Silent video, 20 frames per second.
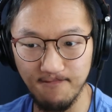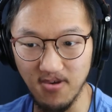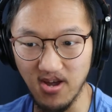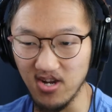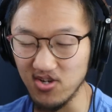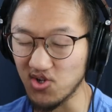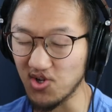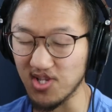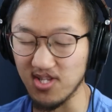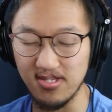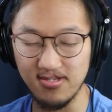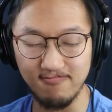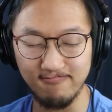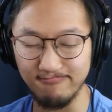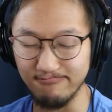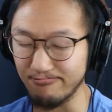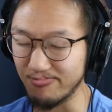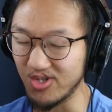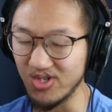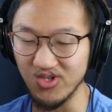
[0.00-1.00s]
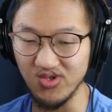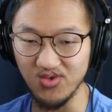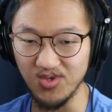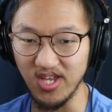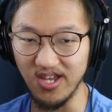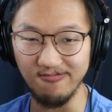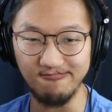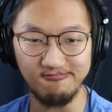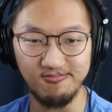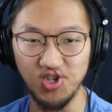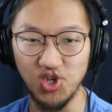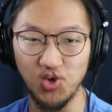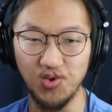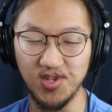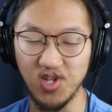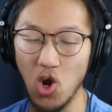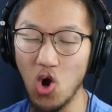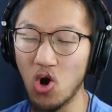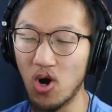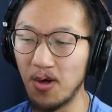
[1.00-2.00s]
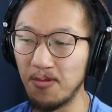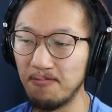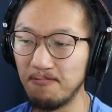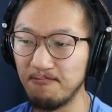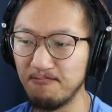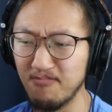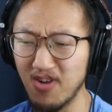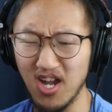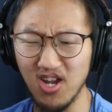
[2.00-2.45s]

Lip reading: I just knew that she was gone.